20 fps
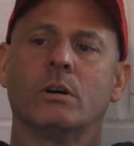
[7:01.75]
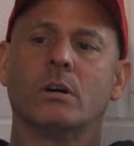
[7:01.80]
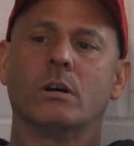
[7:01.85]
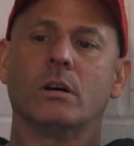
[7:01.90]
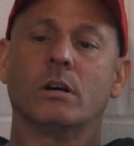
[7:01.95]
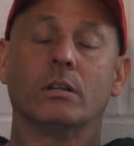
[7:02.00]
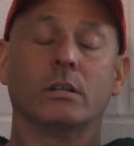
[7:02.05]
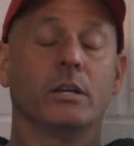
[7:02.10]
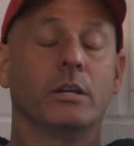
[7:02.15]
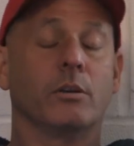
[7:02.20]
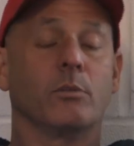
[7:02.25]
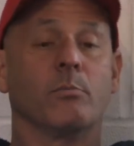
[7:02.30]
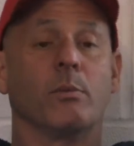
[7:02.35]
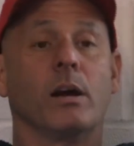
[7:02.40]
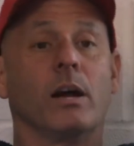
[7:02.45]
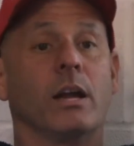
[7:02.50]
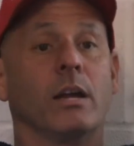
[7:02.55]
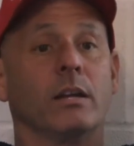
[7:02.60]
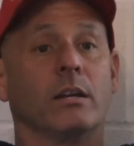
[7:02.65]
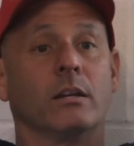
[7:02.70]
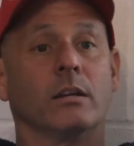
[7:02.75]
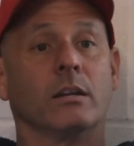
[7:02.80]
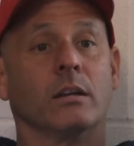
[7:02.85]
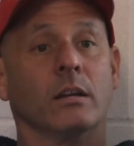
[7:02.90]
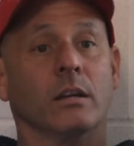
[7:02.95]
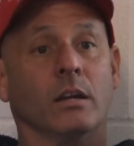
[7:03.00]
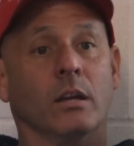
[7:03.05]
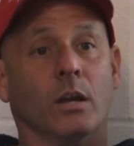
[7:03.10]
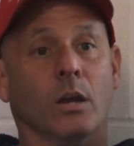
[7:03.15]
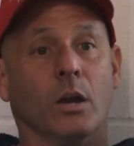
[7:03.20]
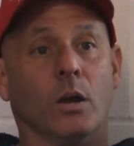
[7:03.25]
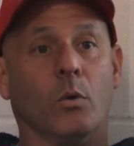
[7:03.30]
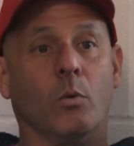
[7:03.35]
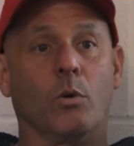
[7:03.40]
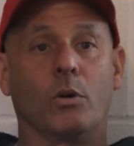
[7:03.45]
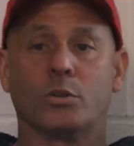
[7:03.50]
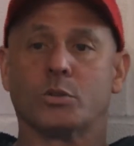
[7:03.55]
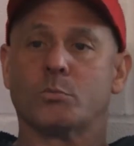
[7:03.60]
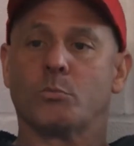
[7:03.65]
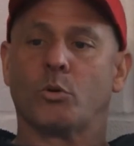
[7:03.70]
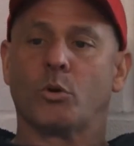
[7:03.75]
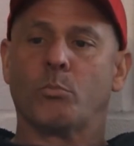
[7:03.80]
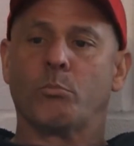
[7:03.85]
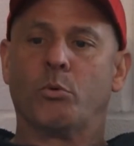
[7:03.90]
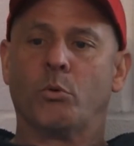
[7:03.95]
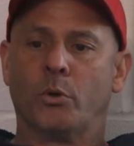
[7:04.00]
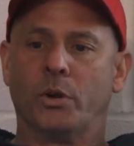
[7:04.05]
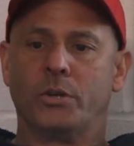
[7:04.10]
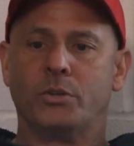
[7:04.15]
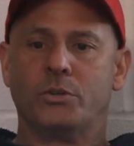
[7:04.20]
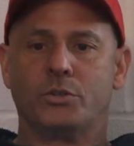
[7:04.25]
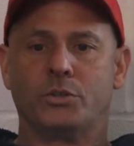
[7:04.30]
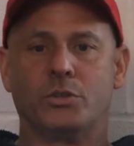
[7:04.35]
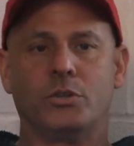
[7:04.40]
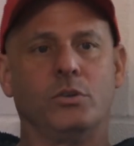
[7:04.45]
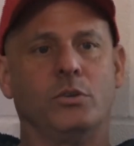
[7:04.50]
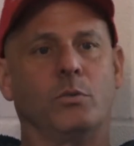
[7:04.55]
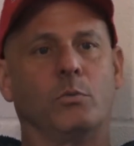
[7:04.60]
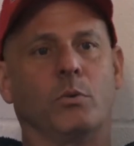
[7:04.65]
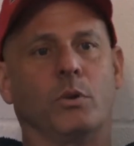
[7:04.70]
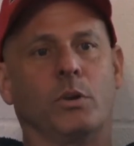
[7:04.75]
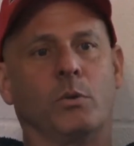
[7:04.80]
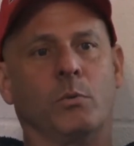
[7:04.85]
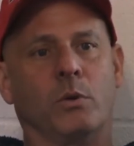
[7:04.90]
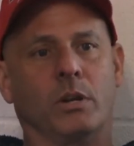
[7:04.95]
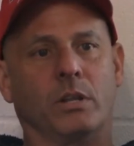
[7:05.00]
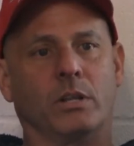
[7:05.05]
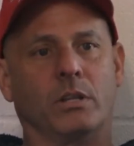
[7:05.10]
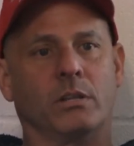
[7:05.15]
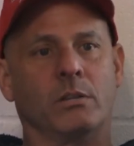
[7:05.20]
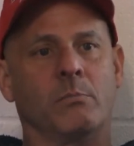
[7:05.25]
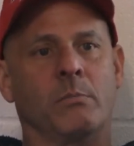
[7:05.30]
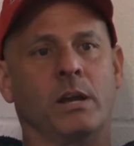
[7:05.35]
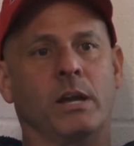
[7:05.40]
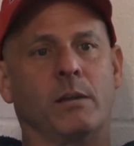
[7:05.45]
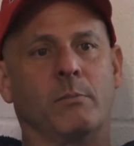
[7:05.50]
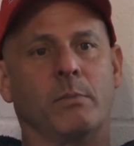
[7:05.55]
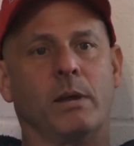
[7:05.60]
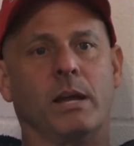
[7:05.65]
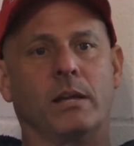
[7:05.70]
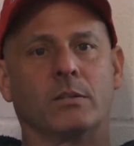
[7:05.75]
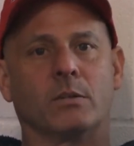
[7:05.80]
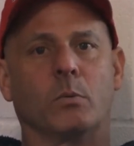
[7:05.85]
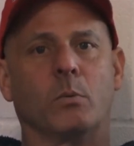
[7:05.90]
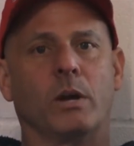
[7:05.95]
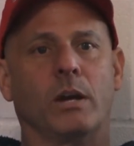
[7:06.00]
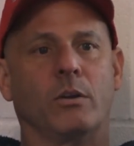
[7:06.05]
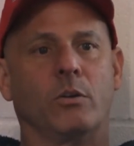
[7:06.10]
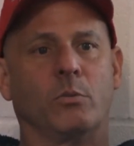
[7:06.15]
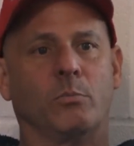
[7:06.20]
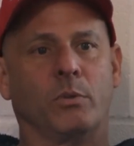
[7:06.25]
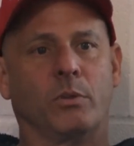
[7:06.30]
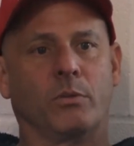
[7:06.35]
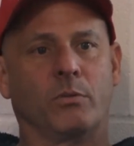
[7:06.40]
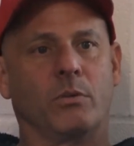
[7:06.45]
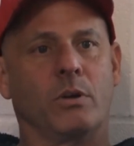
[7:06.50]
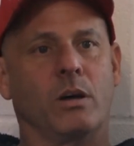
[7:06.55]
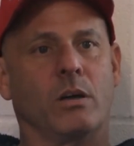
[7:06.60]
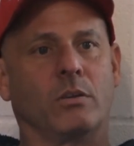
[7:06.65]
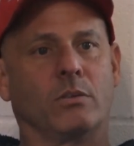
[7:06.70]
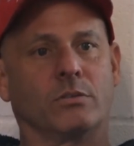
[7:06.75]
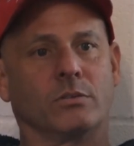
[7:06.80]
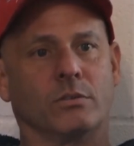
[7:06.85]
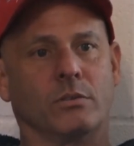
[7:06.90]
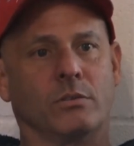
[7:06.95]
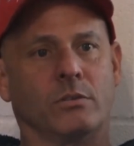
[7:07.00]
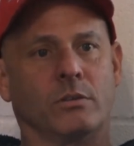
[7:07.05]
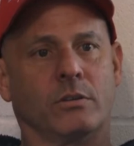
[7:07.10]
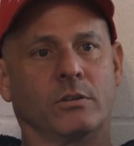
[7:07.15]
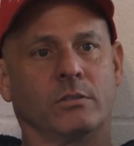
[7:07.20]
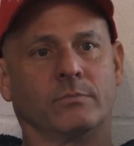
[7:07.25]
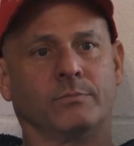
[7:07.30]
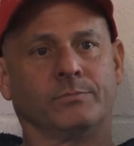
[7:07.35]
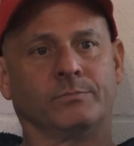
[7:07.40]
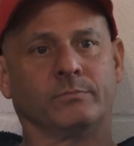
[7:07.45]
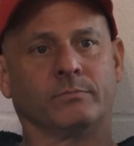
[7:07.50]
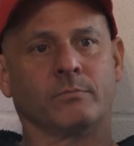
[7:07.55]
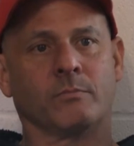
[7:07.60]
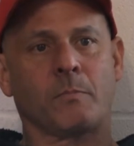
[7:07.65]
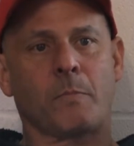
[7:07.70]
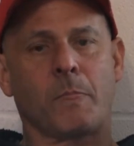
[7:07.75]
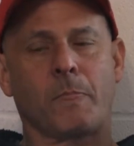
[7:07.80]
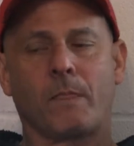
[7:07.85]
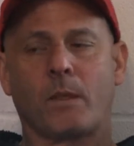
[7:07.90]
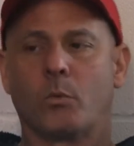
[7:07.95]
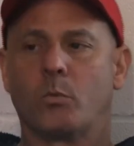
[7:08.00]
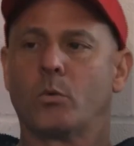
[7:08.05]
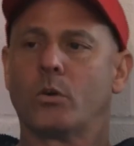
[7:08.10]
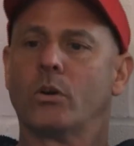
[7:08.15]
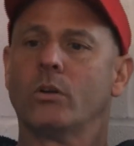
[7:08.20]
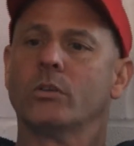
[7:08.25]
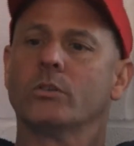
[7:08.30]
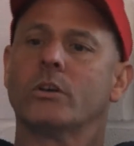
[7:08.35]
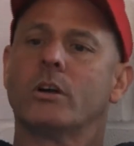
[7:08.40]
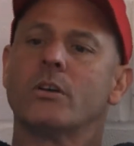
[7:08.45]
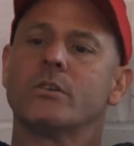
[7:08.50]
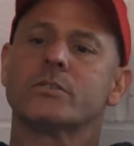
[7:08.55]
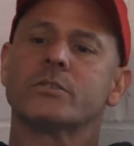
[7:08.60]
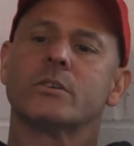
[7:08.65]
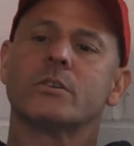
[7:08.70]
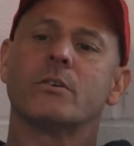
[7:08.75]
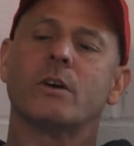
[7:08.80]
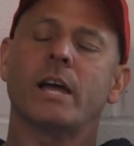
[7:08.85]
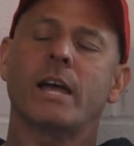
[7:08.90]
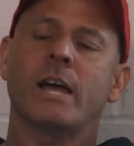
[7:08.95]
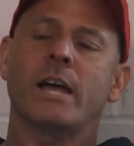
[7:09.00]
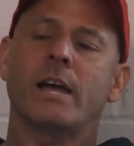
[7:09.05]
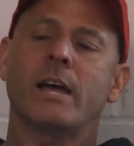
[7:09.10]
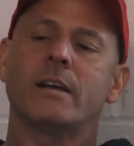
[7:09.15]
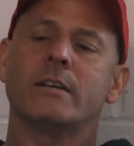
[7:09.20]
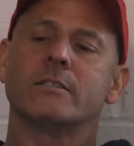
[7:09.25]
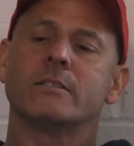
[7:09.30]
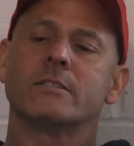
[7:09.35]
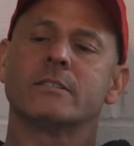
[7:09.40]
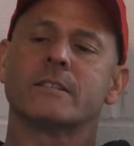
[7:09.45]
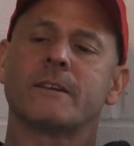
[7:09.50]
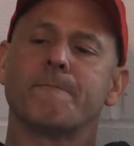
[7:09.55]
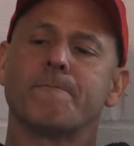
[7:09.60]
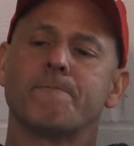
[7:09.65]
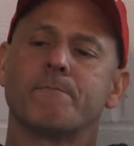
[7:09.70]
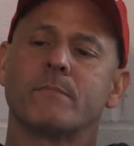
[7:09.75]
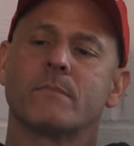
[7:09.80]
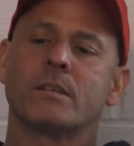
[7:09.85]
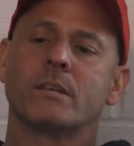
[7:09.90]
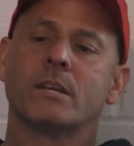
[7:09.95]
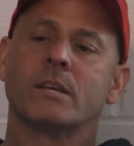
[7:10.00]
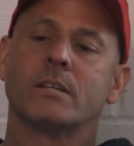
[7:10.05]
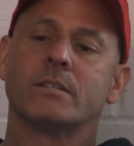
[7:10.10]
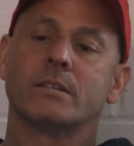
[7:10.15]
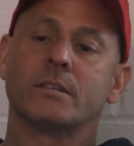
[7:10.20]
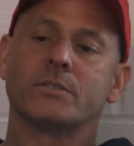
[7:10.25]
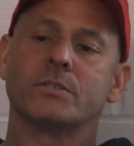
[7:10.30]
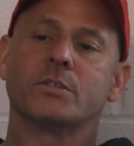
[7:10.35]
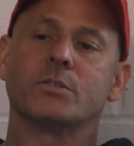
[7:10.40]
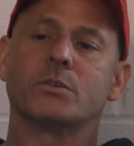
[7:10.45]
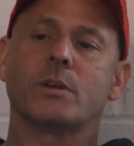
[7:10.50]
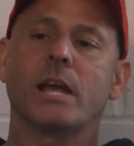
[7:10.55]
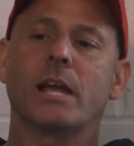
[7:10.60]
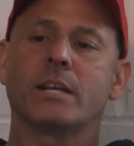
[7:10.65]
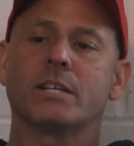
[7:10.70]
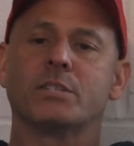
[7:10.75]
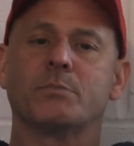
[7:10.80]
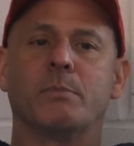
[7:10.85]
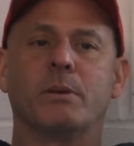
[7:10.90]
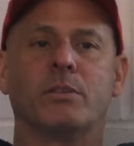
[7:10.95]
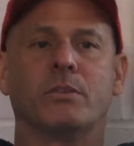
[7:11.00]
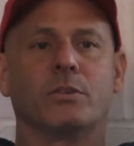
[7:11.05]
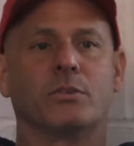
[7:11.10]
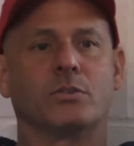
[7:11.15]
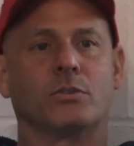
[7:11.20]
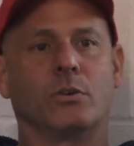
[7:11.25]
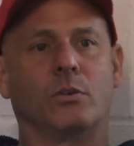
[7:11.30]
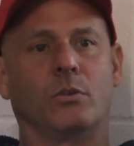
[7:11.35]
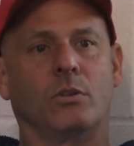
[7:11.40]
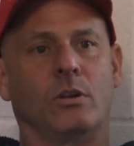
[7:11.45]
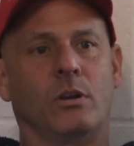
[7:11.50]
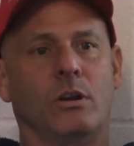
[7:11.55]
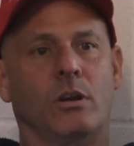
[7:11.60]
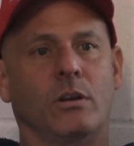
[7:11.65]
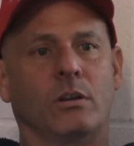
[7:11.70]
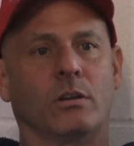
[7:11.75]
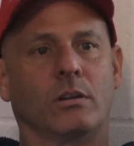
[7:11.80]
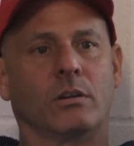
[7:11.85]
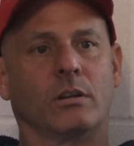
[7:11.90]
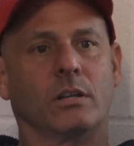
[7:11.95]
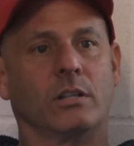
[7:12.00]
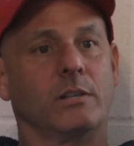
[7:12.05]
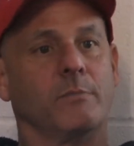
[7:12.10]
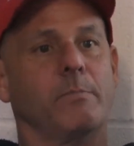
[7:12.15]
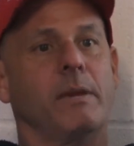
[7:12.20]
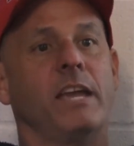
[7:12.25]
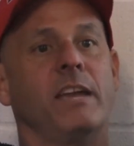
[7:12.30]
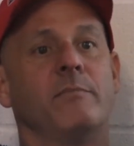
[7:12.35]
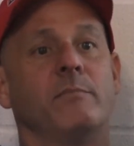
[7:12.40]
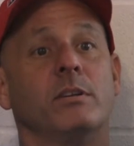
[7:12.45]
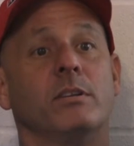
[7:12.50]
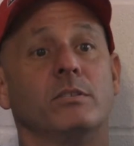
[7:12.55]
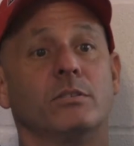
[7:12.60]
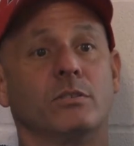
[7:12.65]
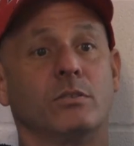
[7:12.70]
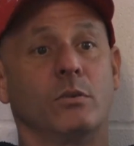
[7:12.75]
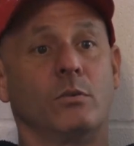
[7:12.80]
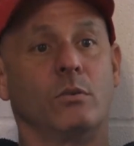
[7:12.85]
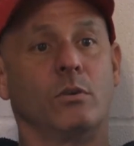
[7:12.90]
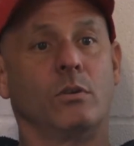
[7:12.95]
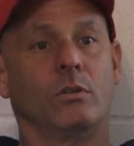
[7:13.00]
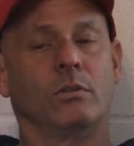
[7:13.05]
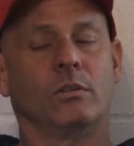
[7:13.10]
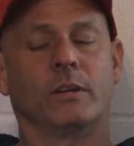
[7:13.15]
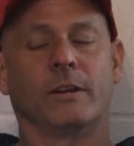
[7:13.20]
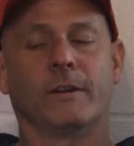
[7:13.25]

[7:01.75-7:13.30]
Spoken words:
a leader bike, where it's more point and shoot, where you want to get the bike back to wide open throttle sooner. World also has, since the track has been there so long and the pavement is so old,